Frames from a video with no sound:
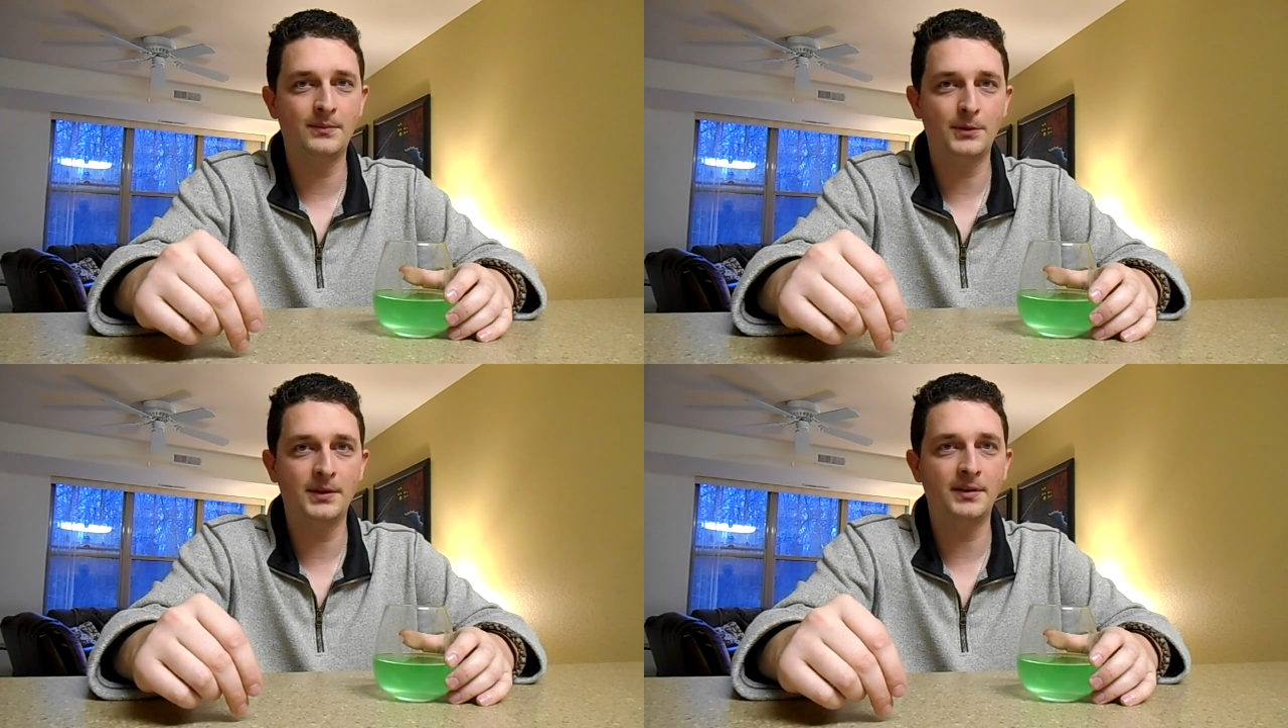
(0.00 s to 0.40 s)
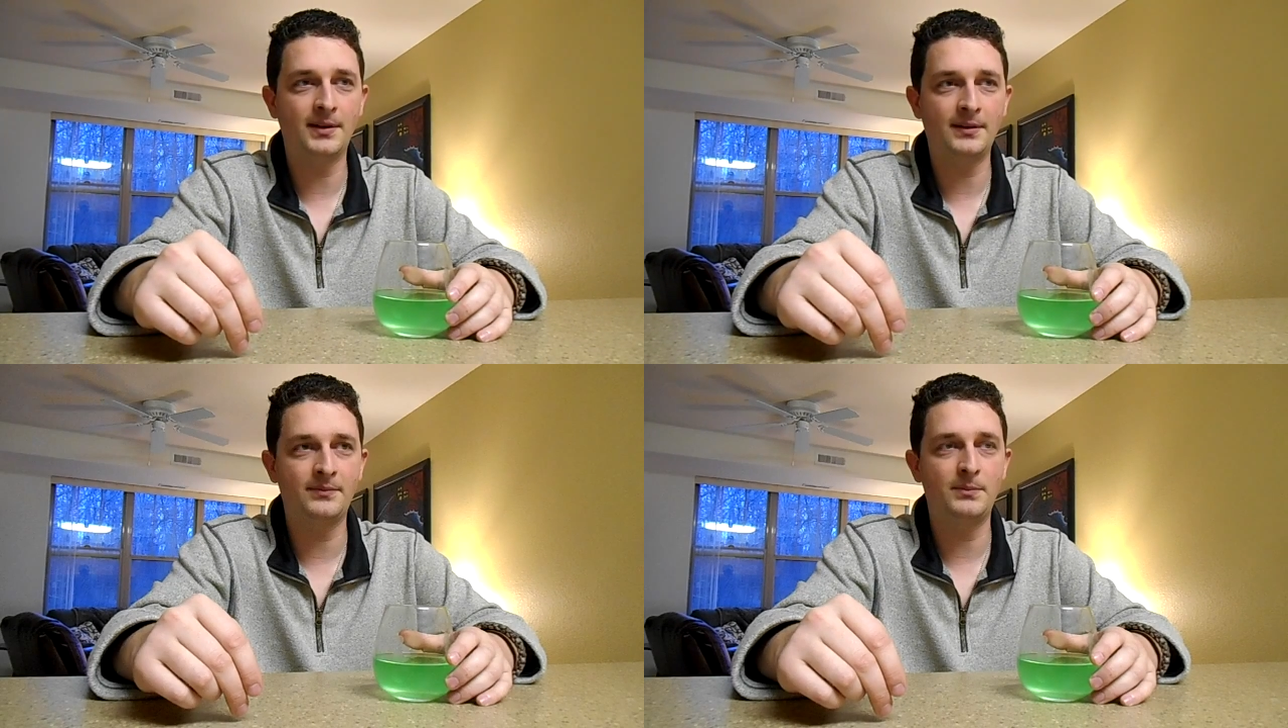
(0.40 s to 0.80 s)

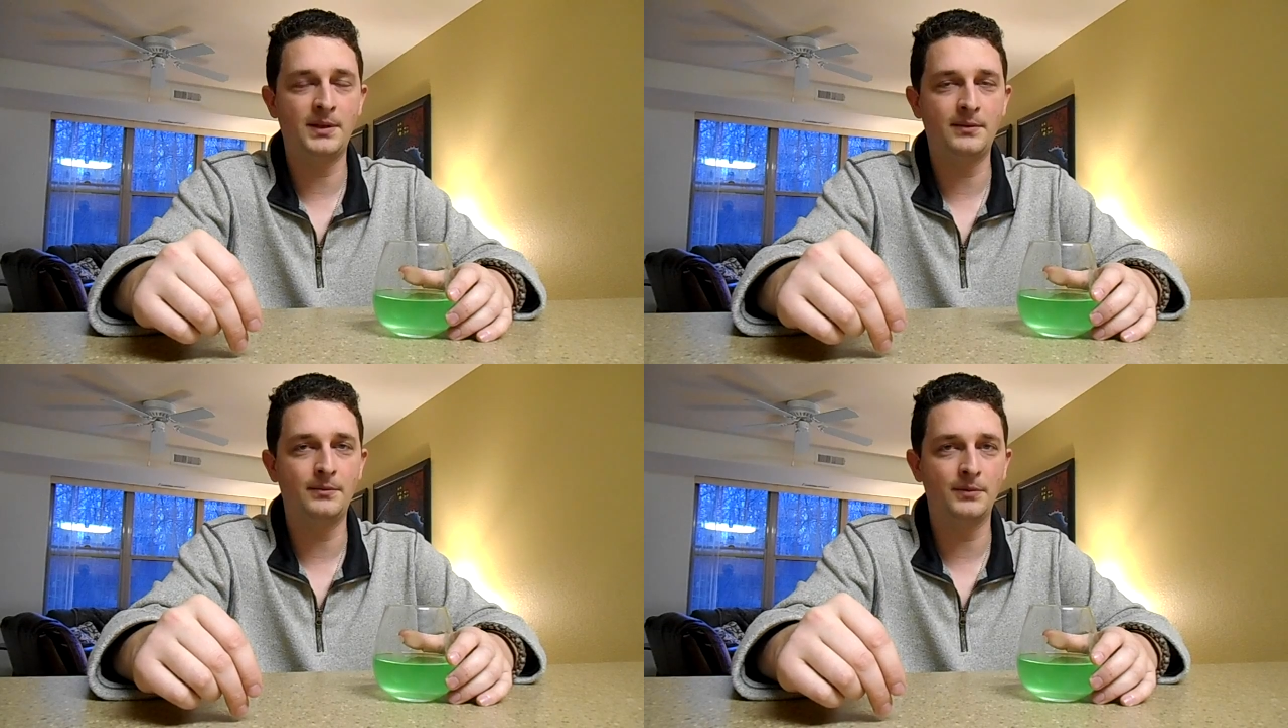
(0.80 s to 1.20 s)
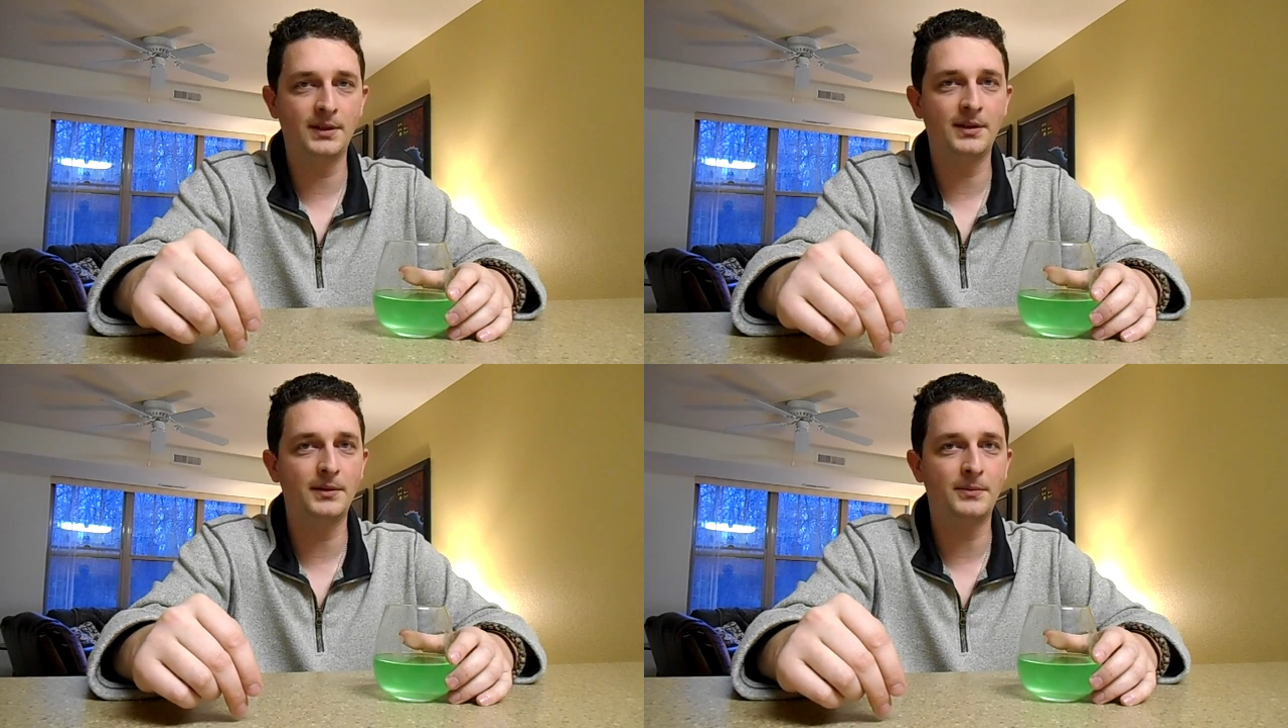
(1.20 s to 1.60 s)
where I've been
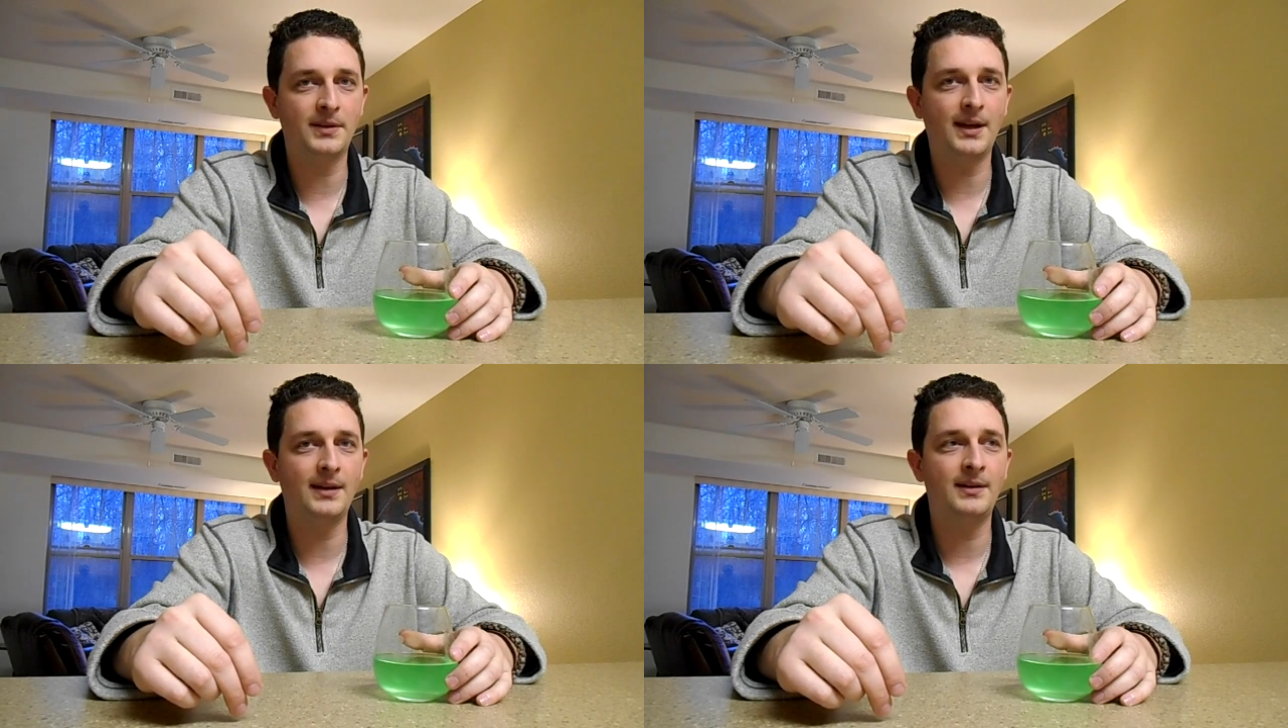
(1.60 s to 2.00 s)
really good with that.